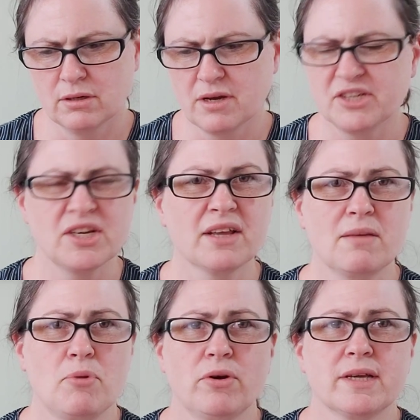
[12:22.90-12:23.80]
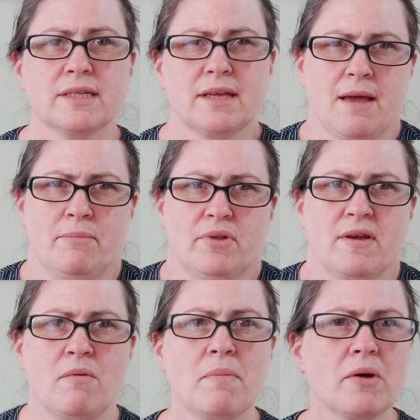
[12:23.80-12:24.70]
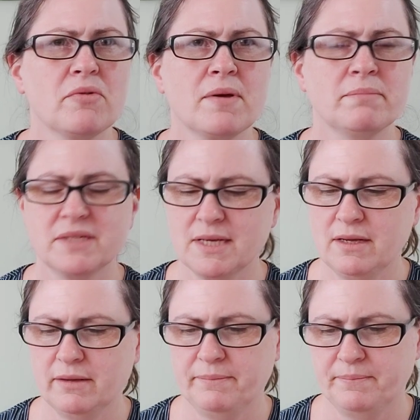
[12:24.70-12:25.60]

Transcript: I checked the pockets again, but they were both empty.